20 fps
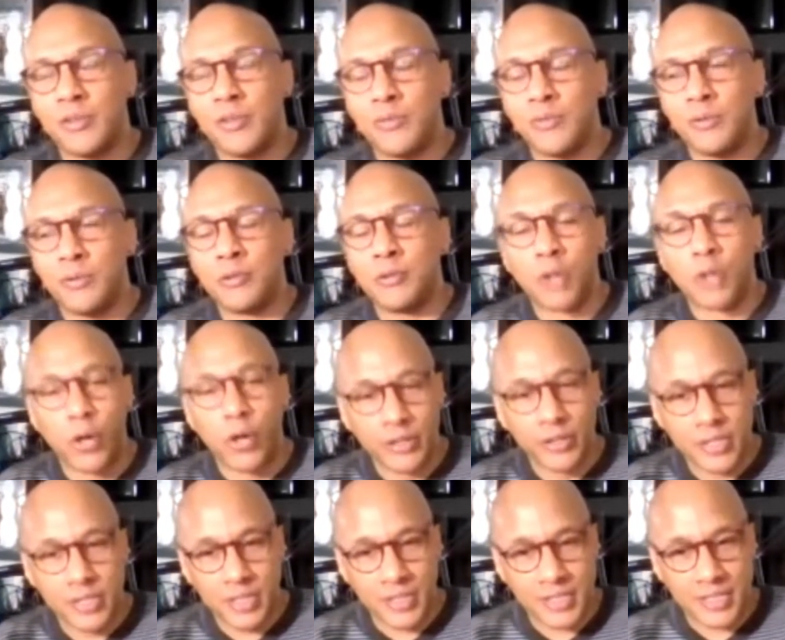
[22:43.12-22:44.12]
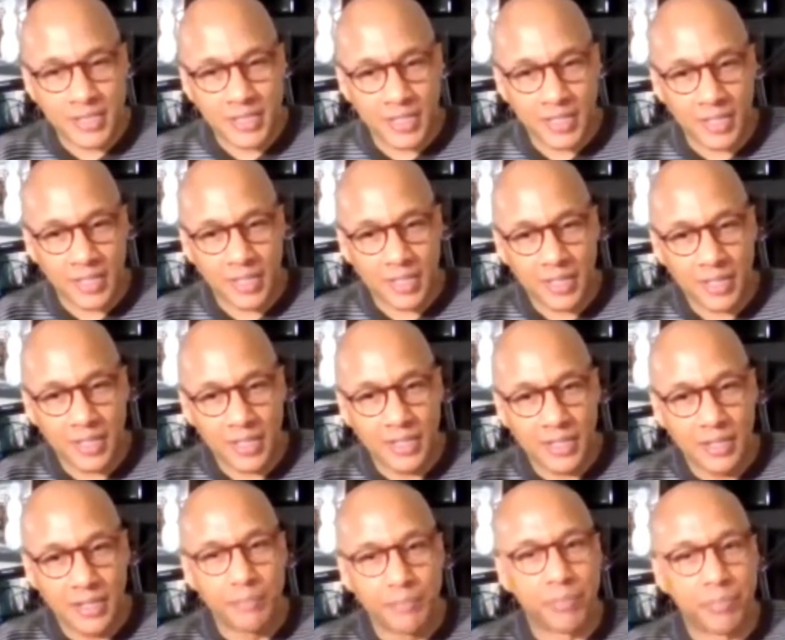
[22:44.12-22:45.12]
you loyal to your city,
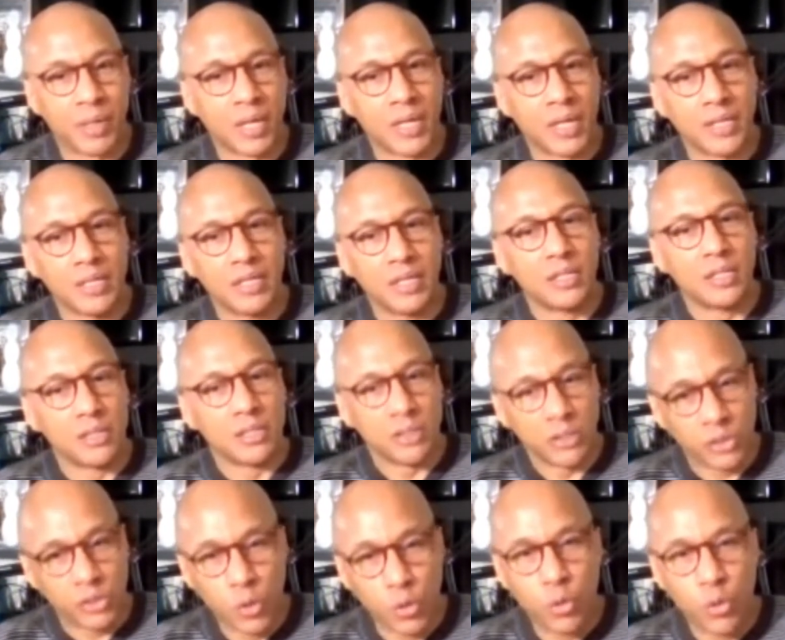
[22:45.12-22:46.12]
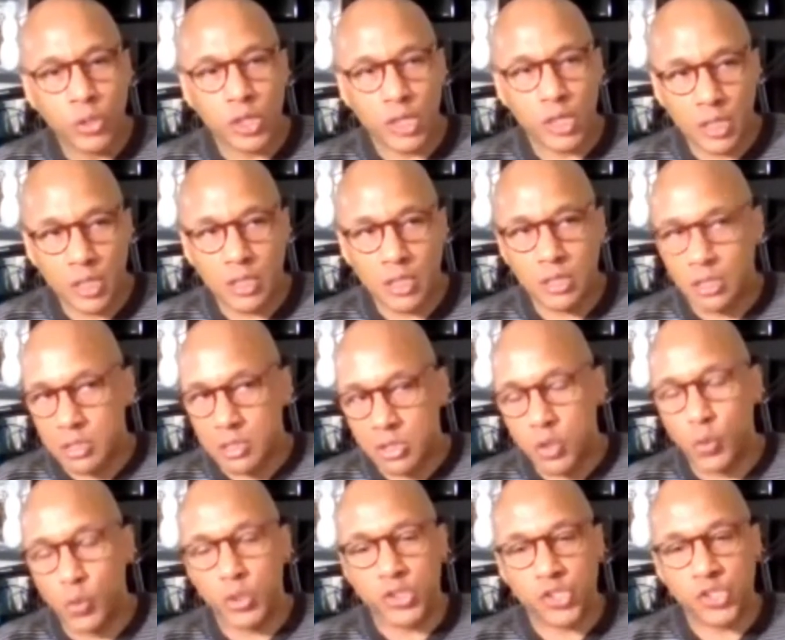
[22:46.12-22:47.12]
but you can
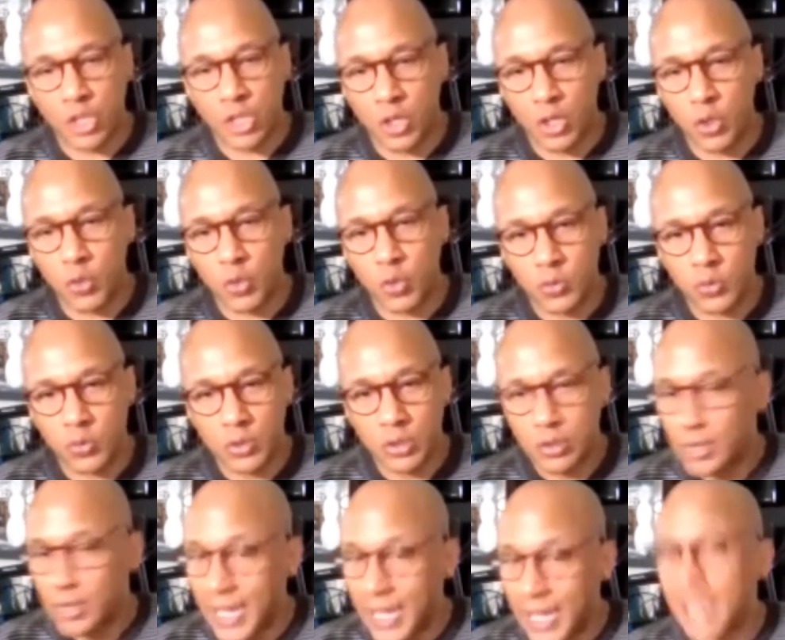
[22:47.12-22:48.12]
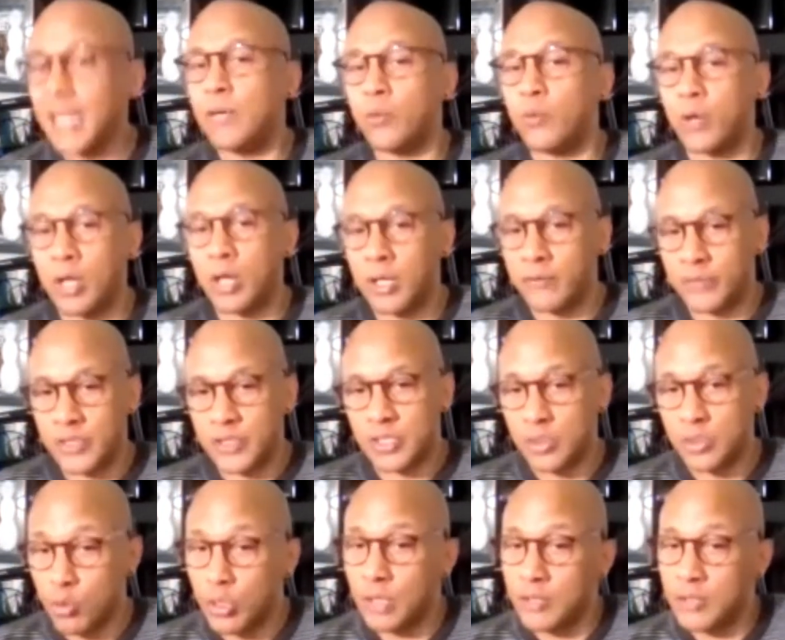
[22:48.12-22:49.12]
do a show anywhere in
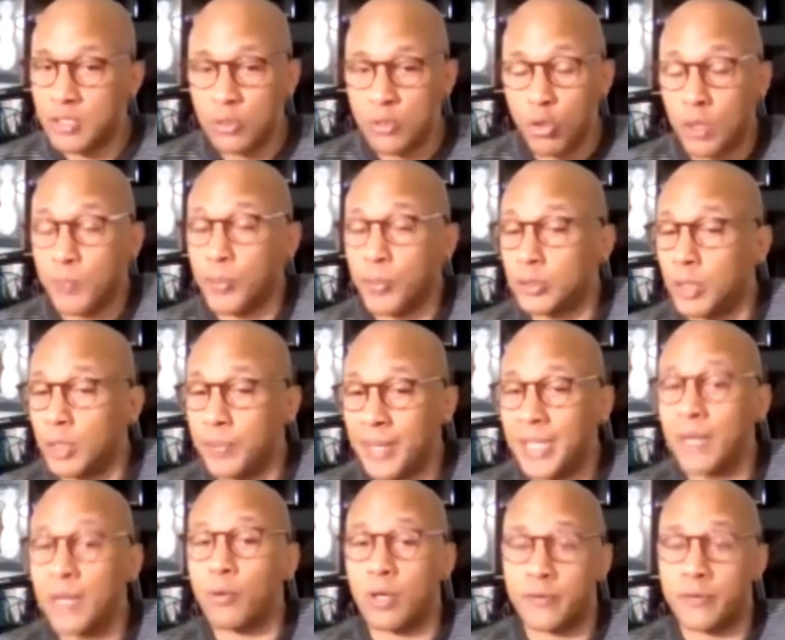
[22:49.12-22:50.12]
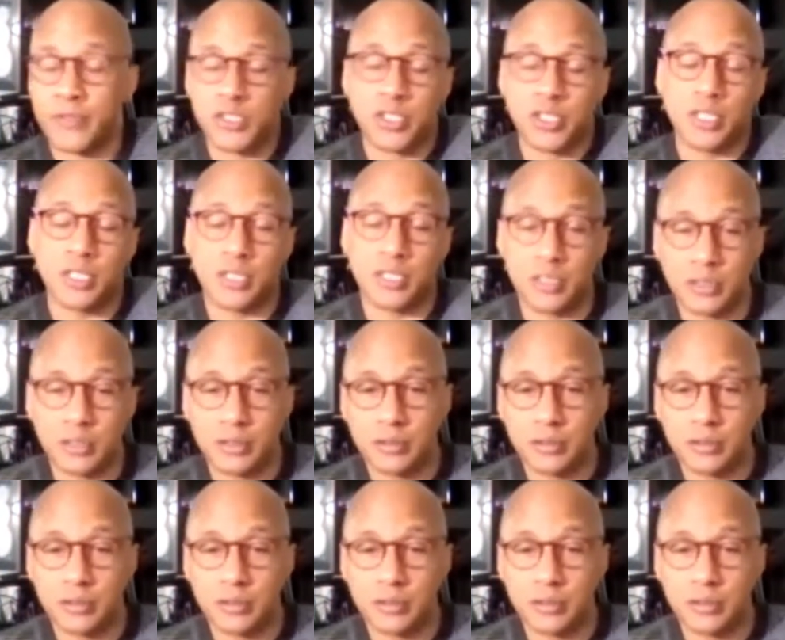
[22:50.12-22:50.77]
Virginia. You can pull up anywhere in Virginia.